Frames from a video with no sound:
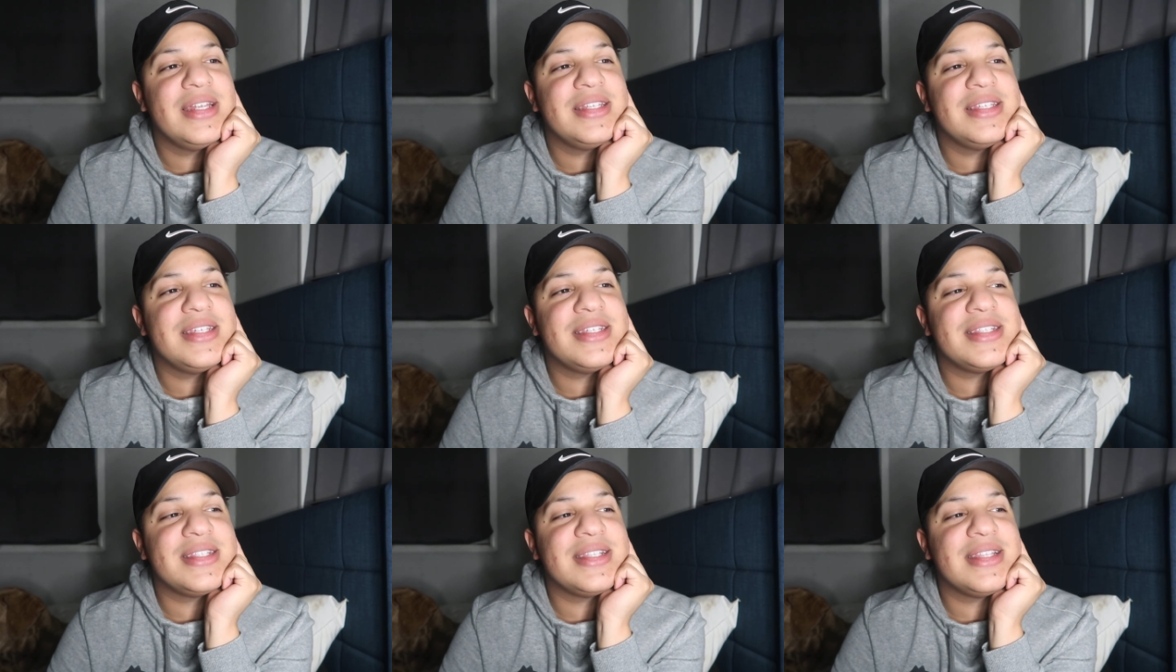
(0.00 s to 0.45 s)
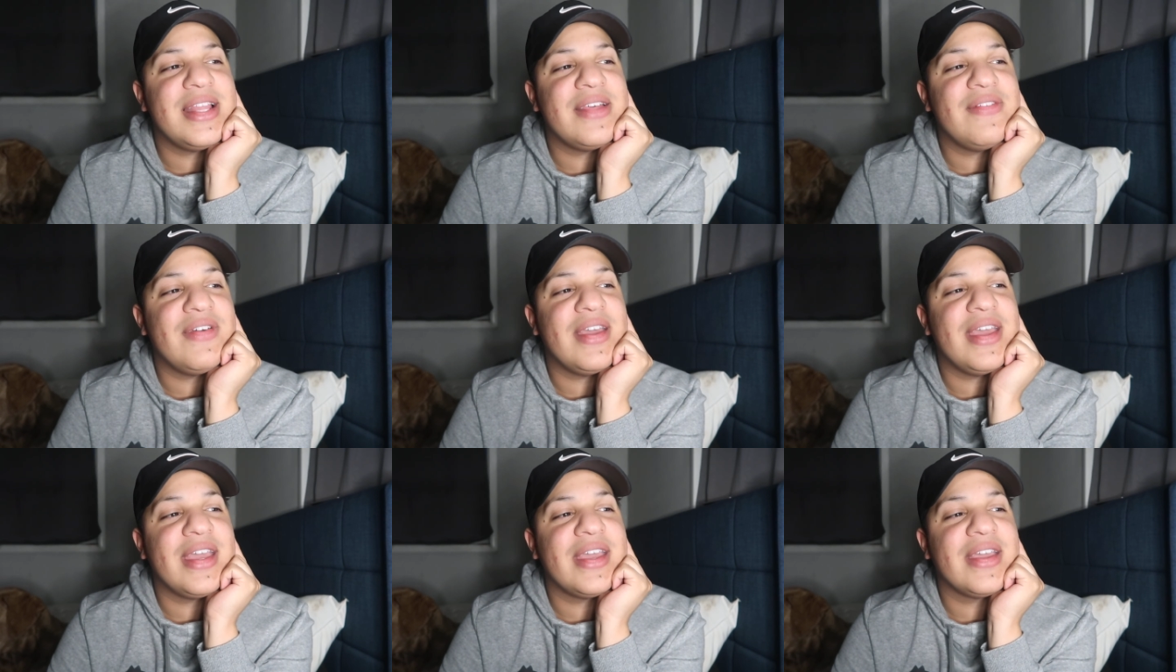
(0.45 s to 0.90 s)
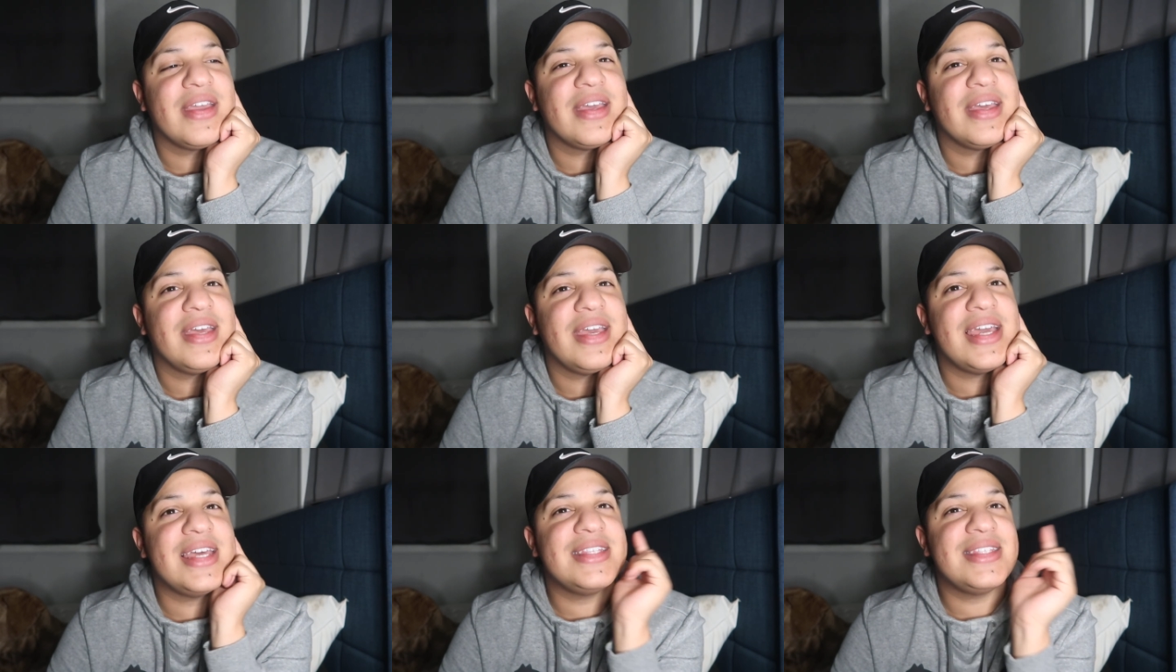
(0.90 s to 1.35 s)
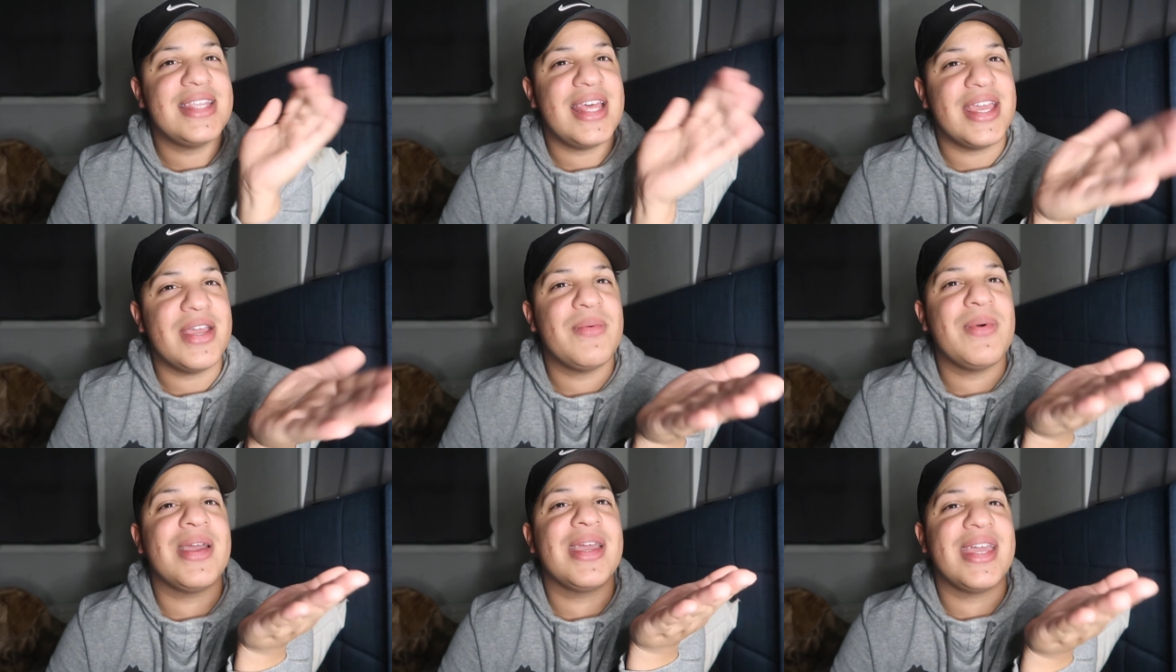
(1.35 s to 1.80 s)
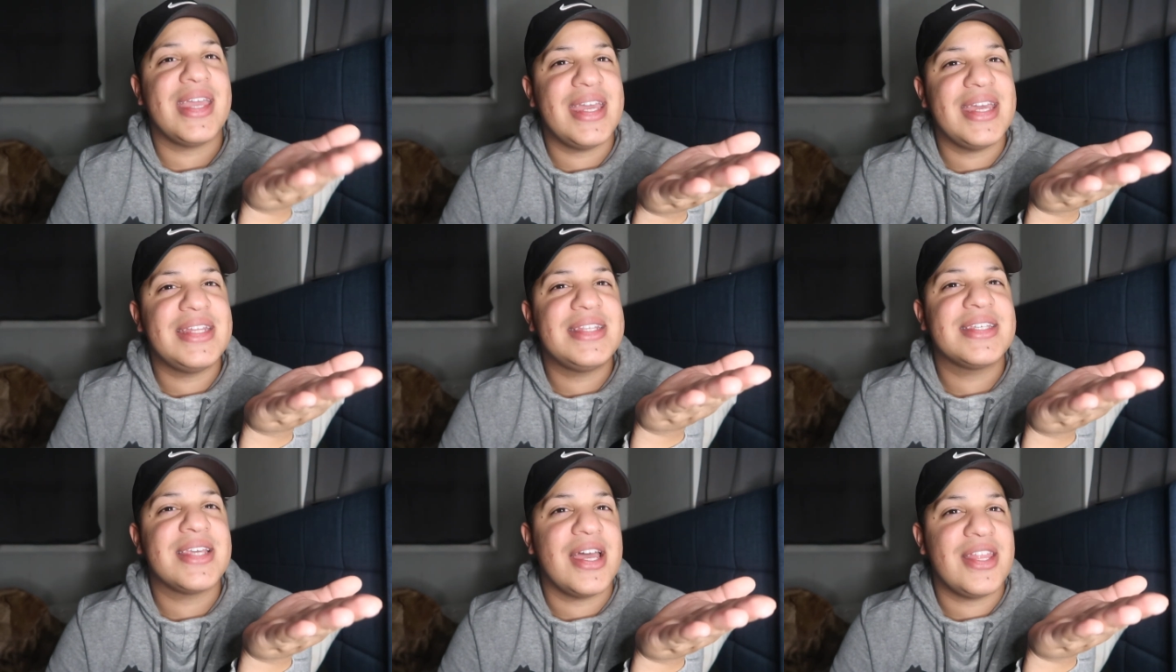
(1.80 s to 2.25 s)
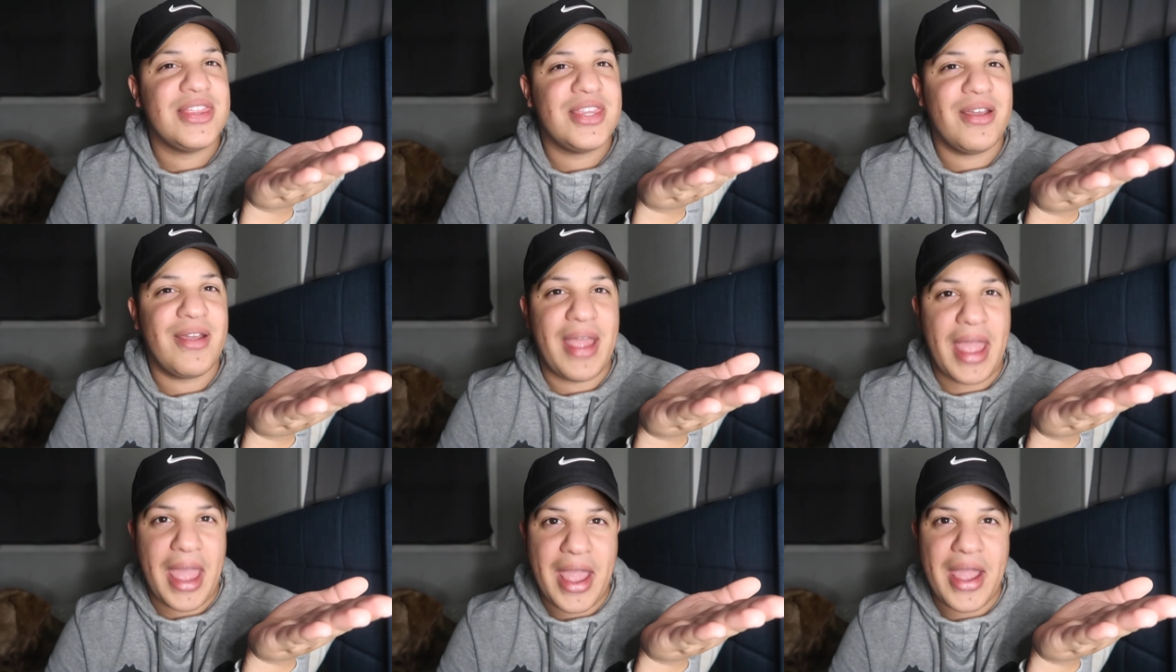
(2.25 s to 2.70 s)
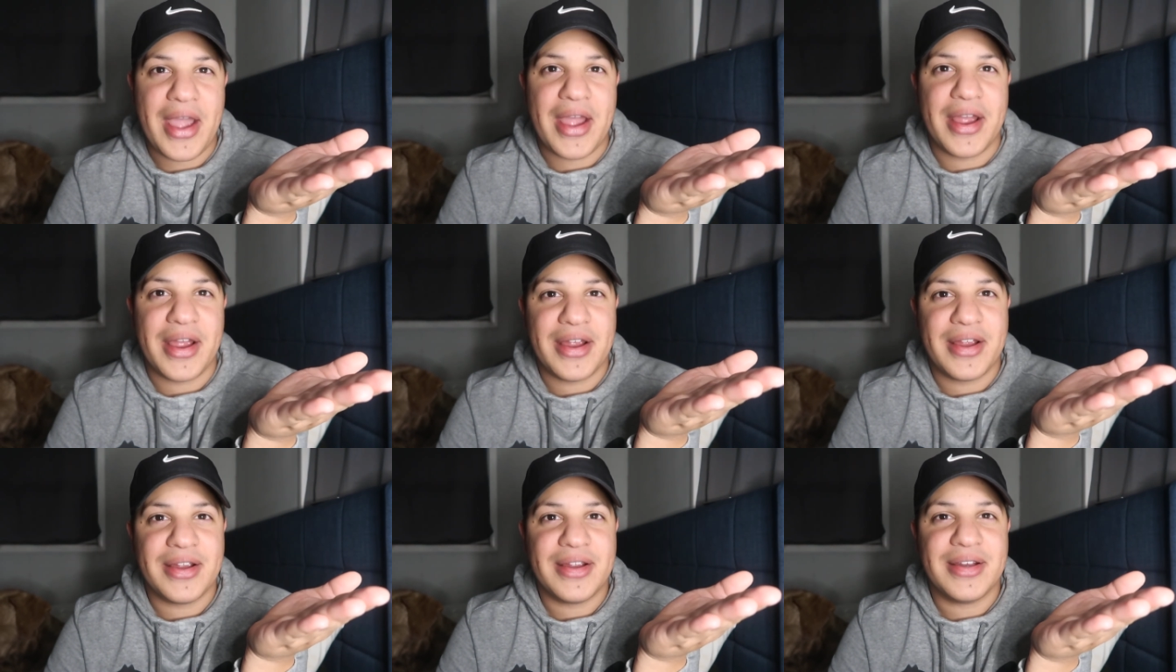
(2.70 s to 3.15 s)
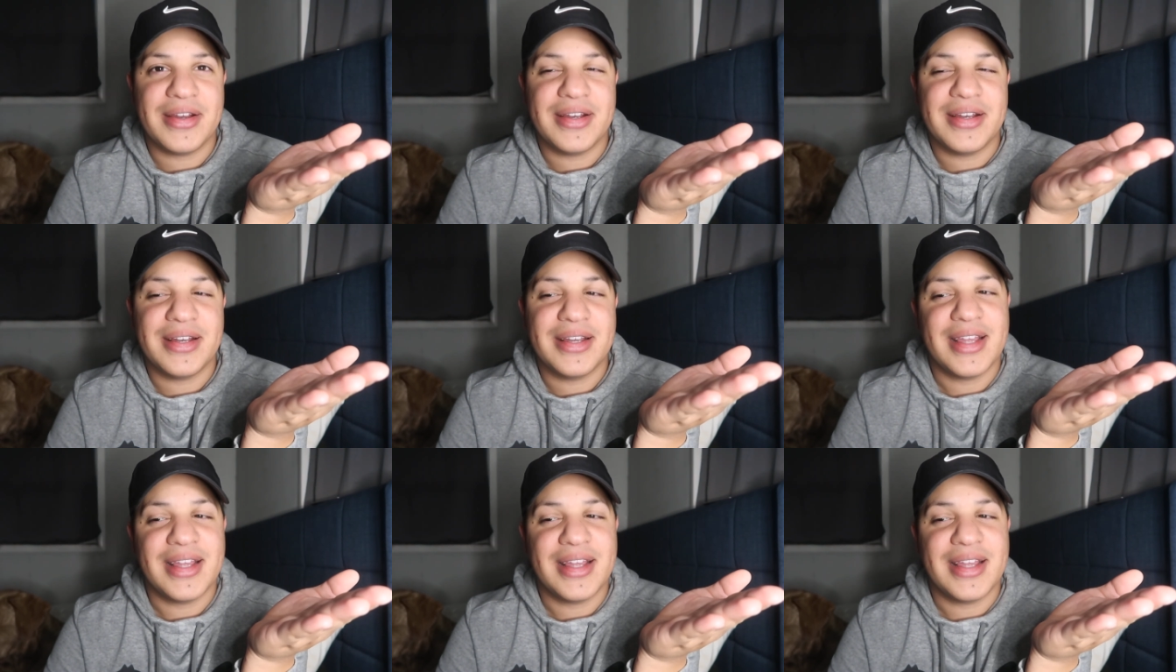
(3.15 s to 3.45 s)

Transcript: just living. It's like when kids cut their hair,